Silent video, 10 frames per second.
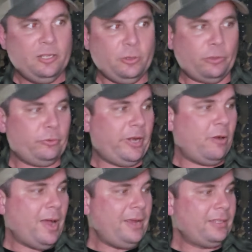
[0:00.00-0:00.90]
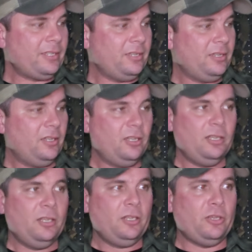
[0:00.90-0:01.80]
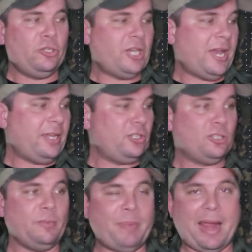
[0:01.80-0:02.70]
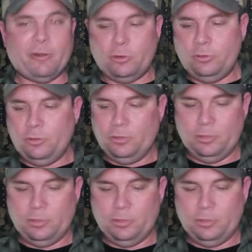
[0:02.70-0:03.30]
to a 308, you change the barrel,